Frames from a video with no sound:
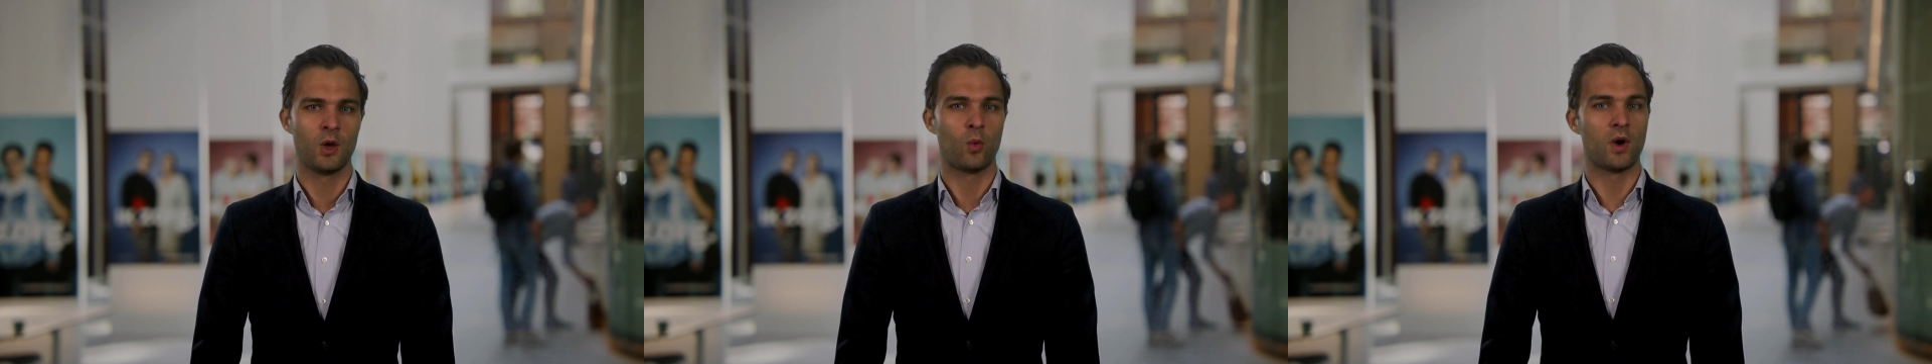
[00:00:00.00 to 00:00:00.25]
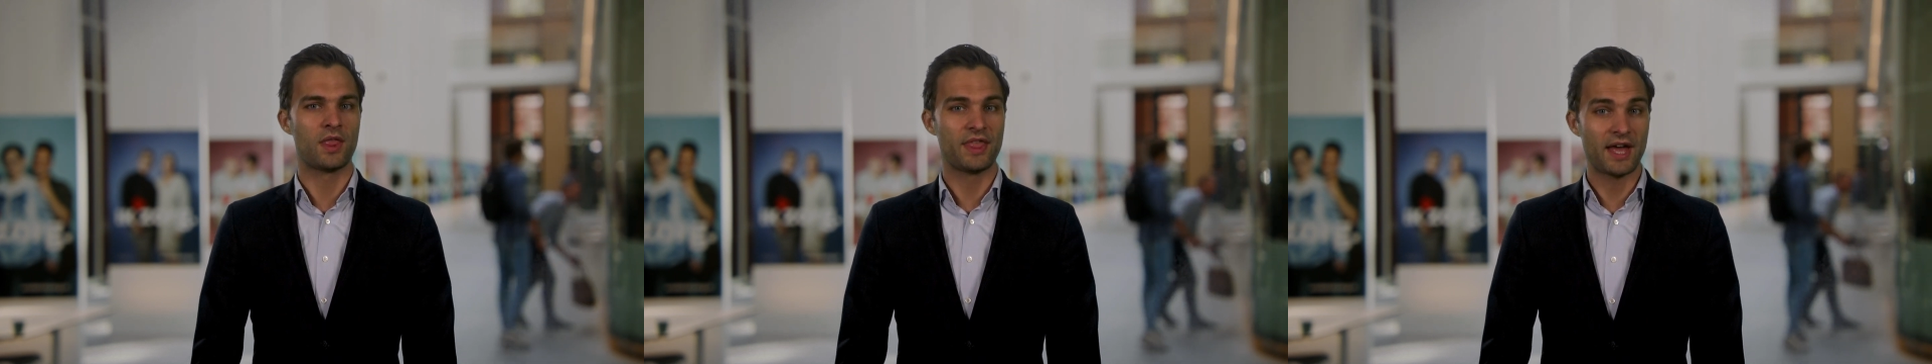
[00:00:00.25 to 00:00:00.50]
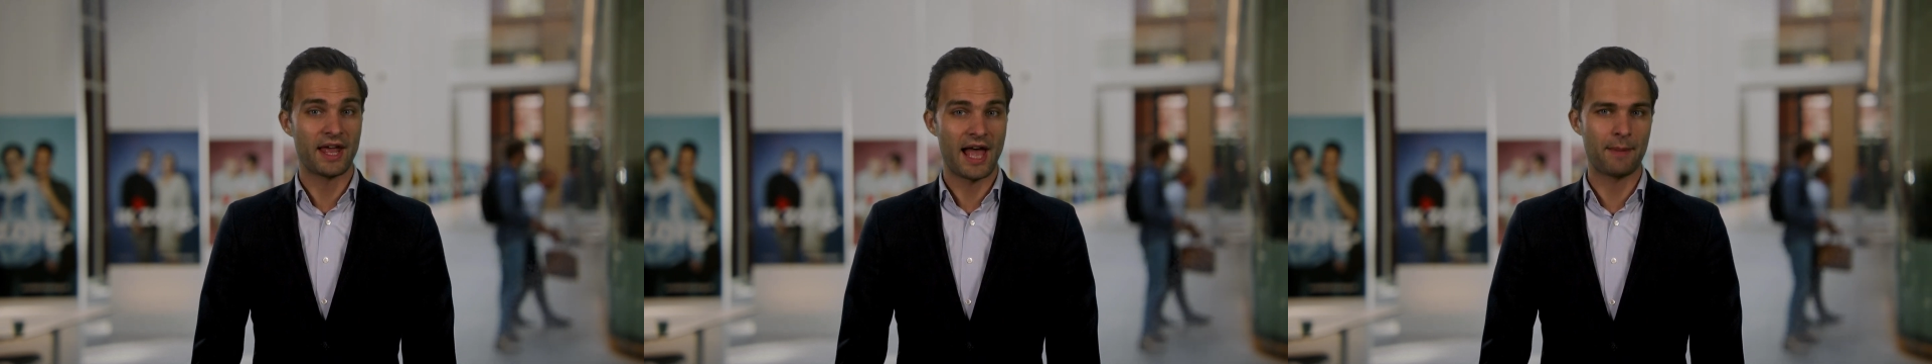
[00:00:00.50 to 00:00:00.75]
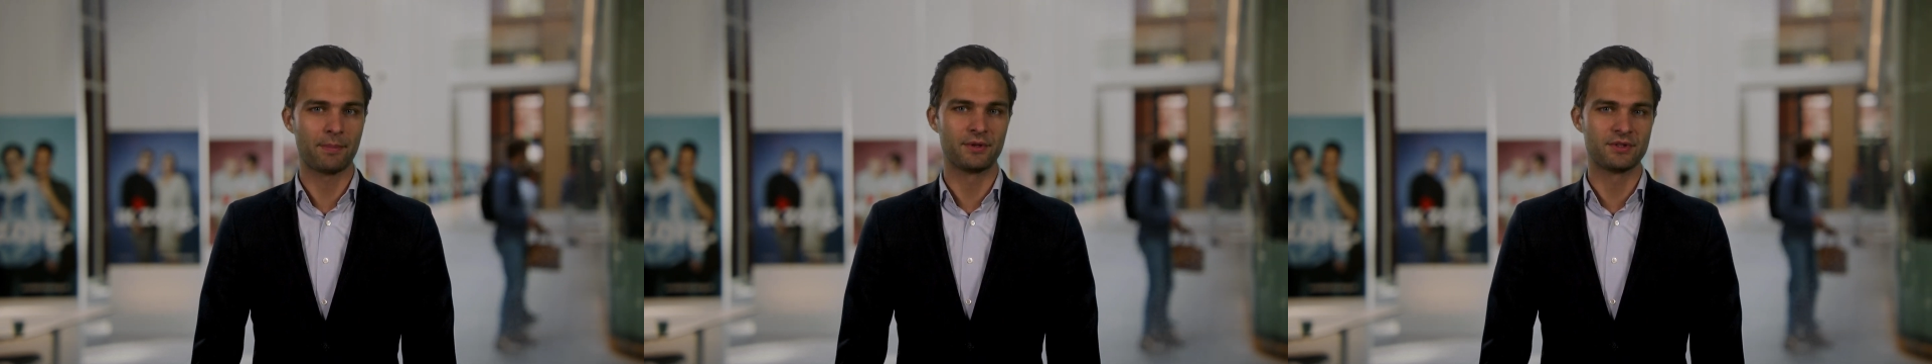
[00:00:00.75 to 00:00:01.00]
When that
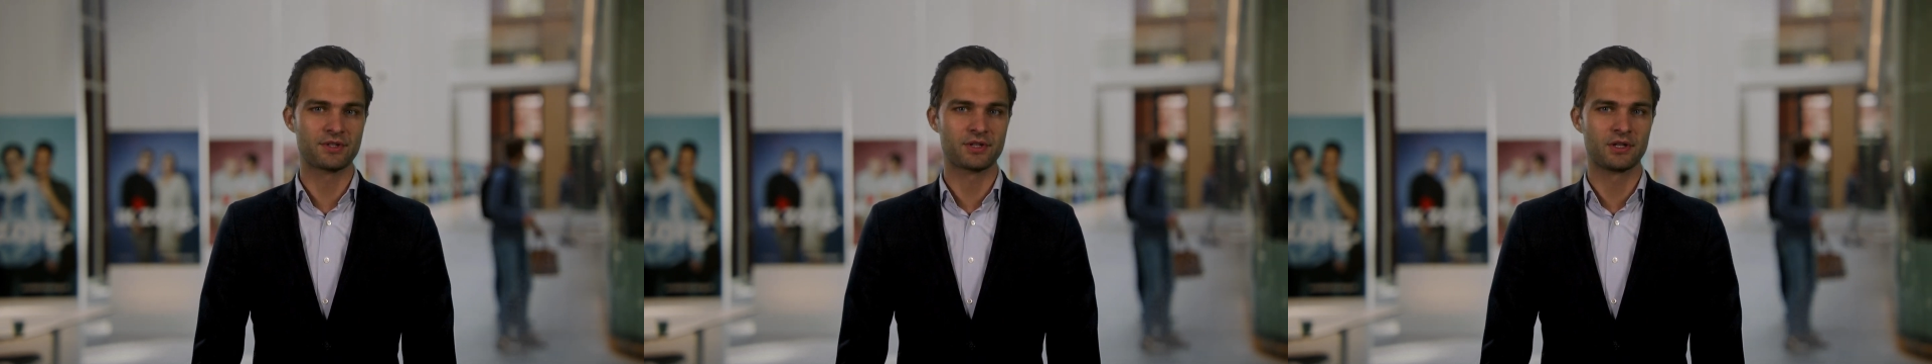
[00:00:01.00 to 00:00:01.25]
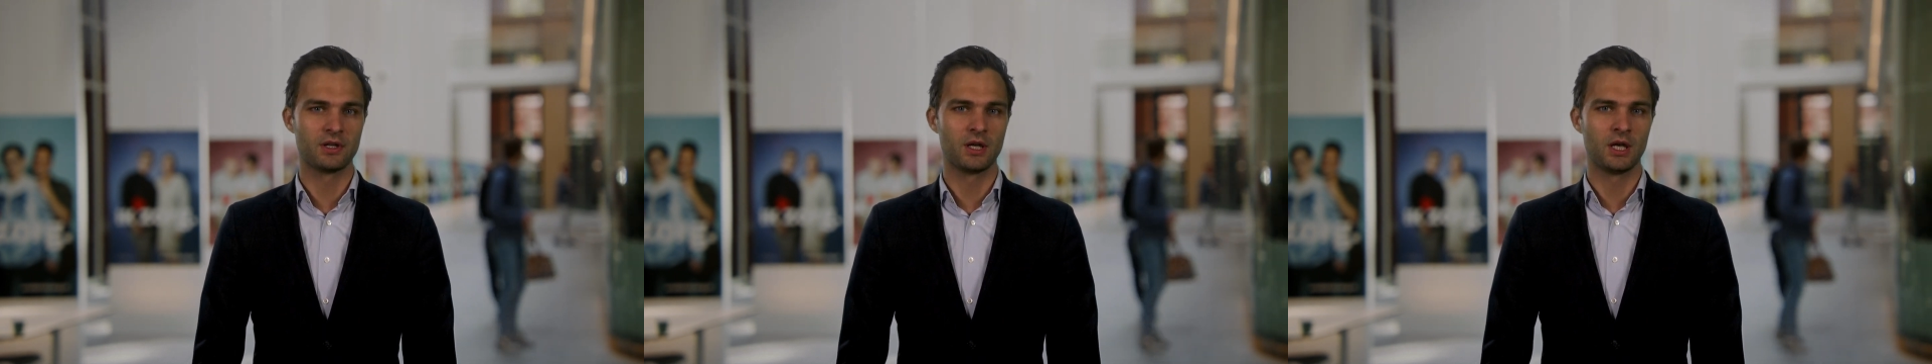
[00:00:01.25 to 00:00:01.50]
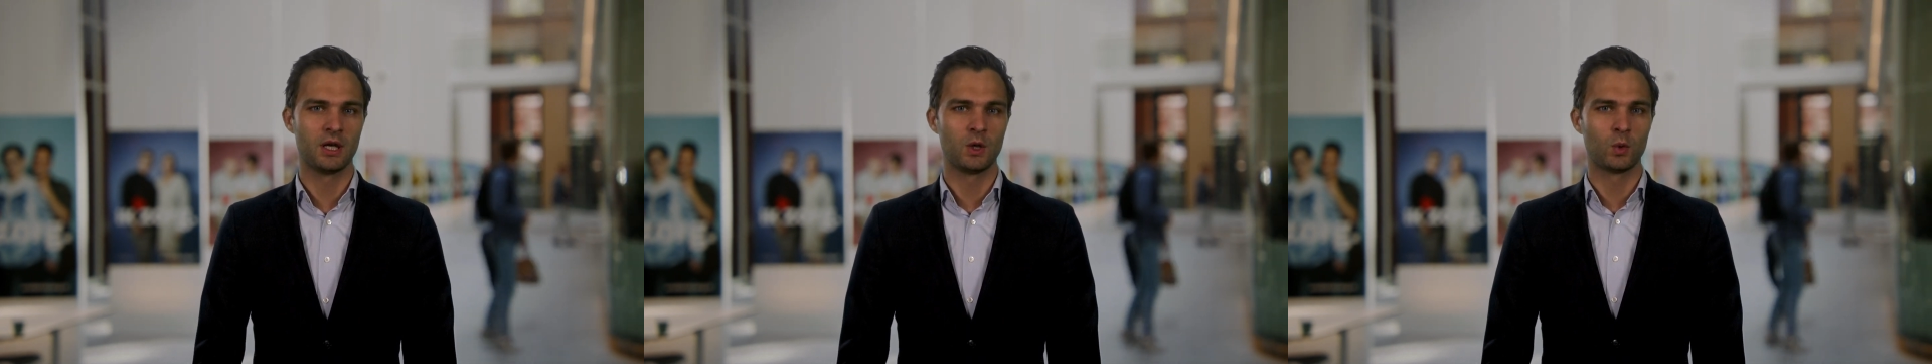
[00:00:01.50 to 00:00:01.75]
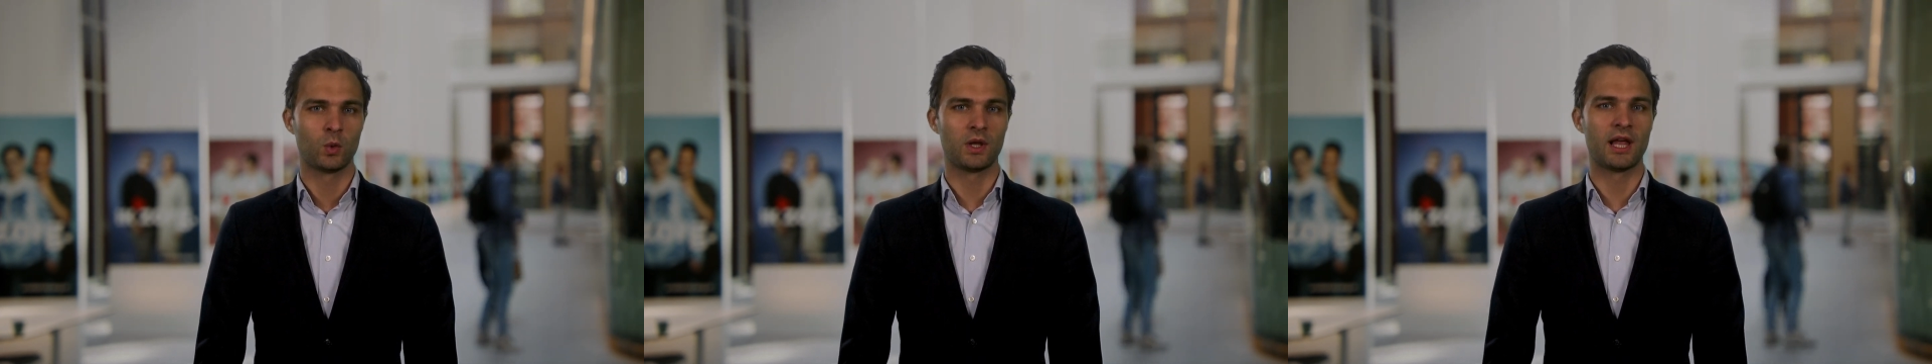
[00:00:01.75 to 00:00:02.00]
happens,
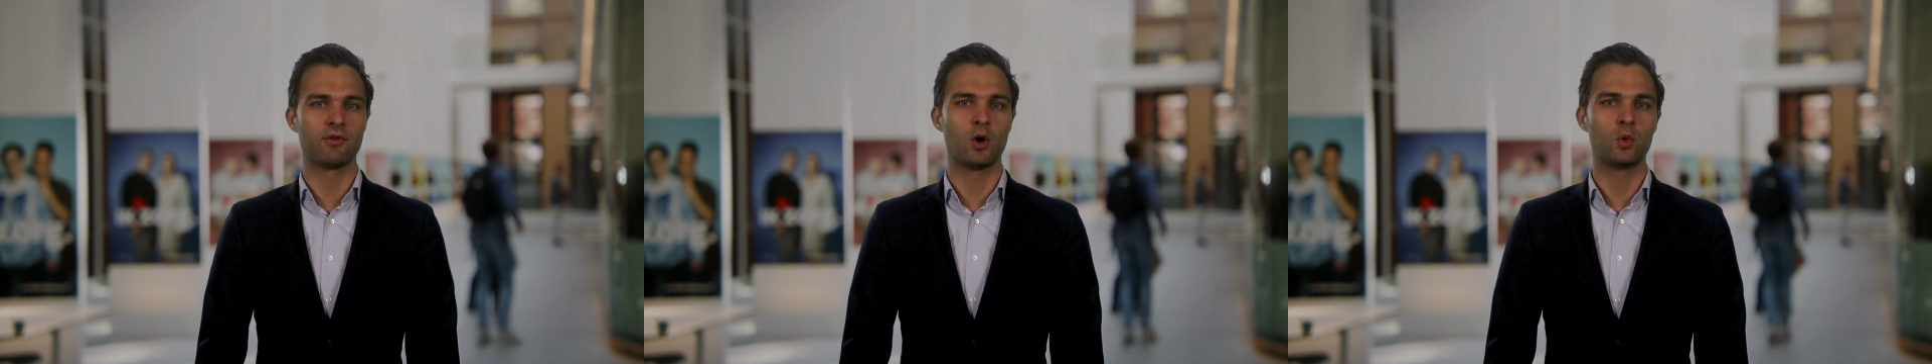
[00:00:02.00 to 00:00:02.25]
we'll have